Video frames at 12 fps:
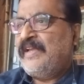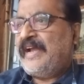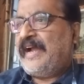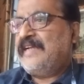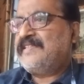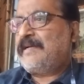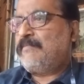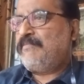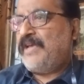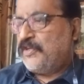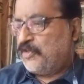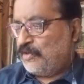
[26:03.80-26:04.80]
as a
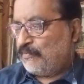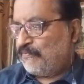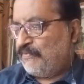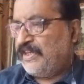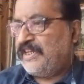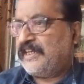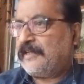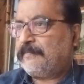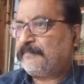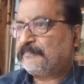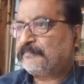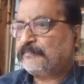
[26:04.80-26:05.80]
major figure
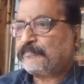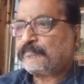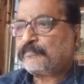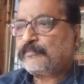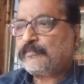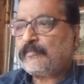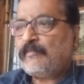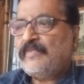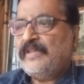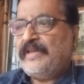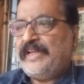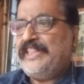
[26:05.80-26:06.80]

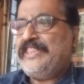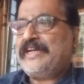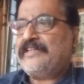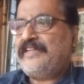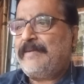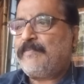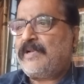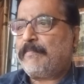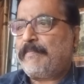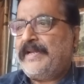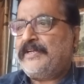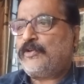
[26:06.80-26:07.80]
in the
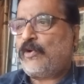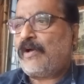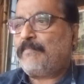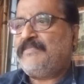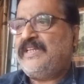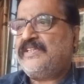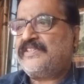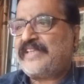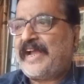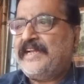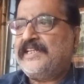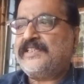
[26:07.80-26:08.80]
development of the
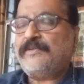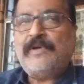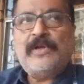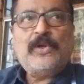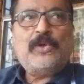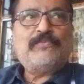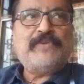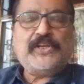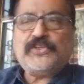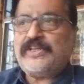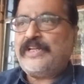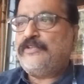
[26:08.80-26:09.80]
science
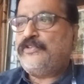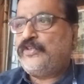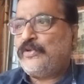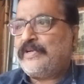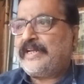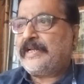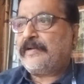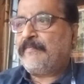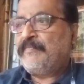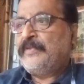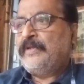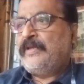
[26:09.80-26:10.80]
fiction genre.
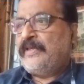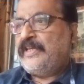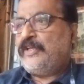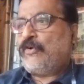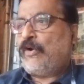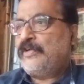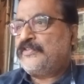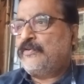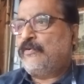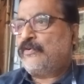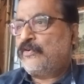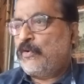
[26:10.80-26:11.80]
He
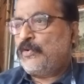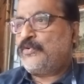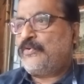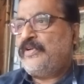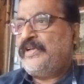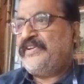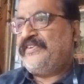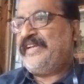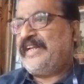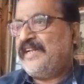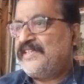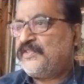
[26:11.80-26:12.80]
also wrote
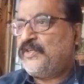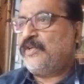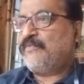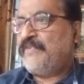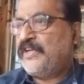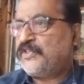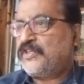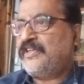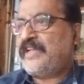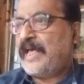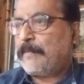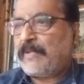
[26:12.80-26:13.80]
realistic
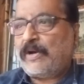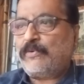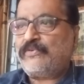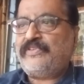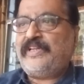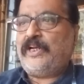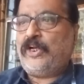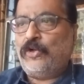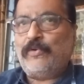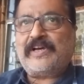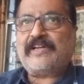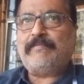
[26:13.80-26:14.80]
fiction about the
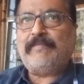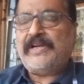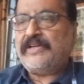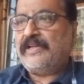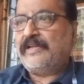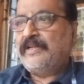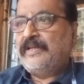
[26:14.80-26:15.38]
lower middle